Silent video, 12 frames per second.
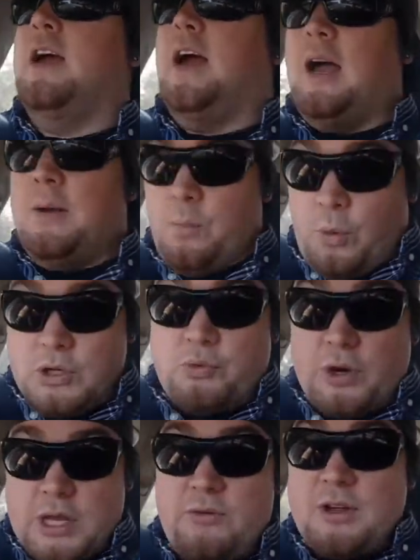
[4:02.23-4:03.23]
Was
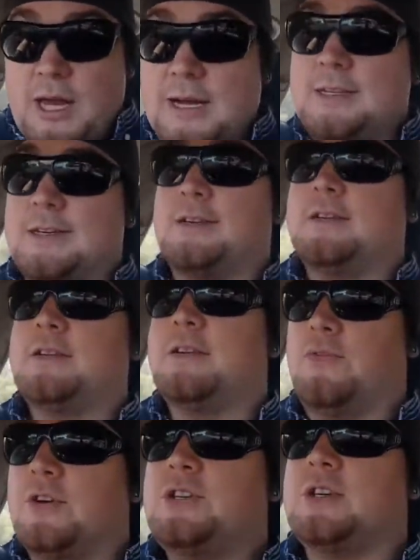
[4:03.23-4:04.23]
really reluctant
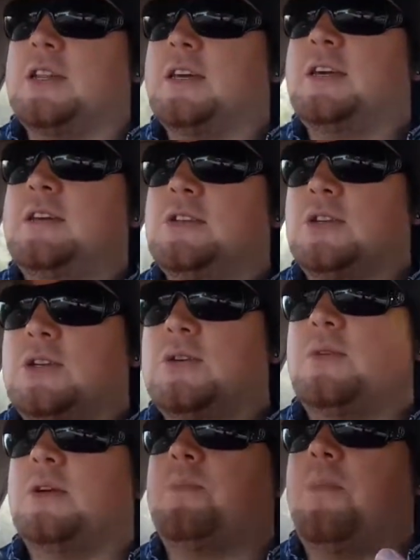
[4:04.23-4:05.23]
originally to
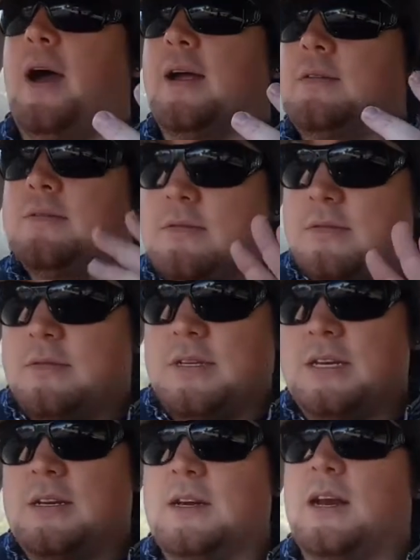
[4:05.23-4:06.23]
do it, but
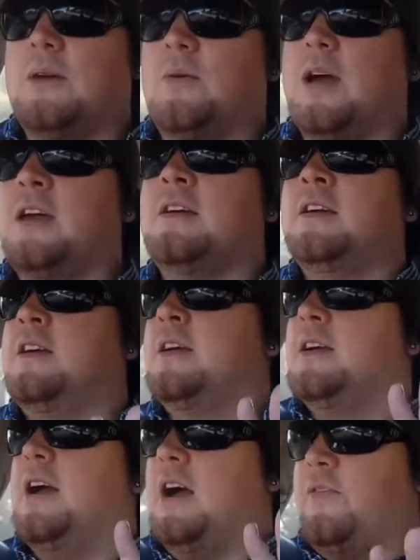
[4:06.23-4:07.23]
did it anyway.
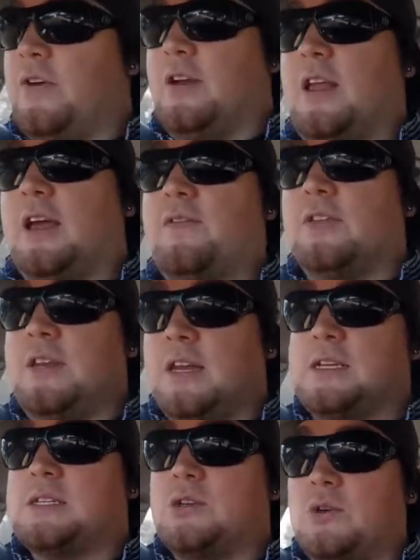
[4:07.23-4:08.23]
I feel like for the
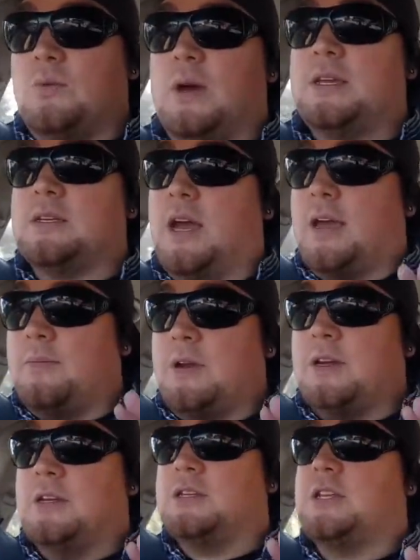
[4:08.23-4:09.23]
next 2 weeks I am
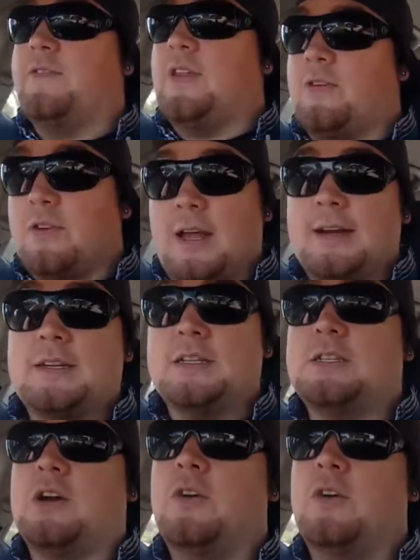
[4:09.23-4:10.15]
going to just have that reluctance.